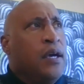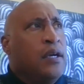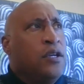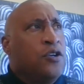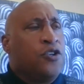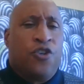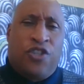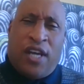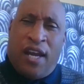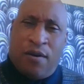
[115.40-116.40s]
your
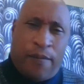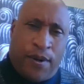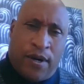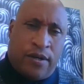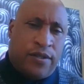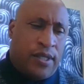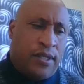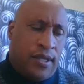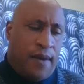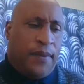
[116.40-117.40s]
channel partners. In
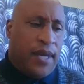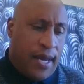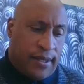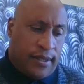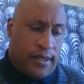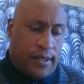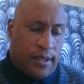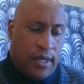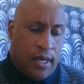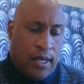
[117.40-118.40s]
some cases,
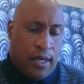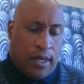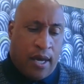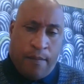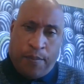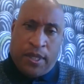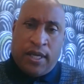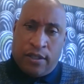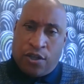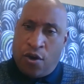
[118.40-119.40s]

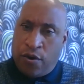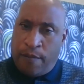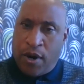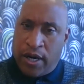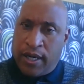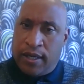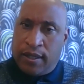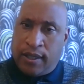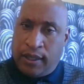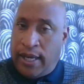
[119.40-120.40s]
companies go to
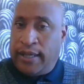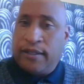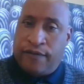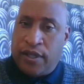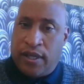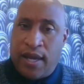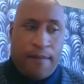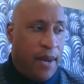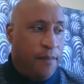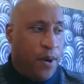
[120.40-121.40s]
market collectively. They
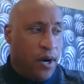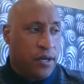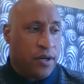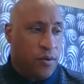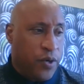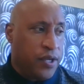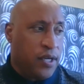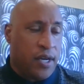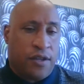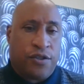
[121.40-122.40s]
may partner with another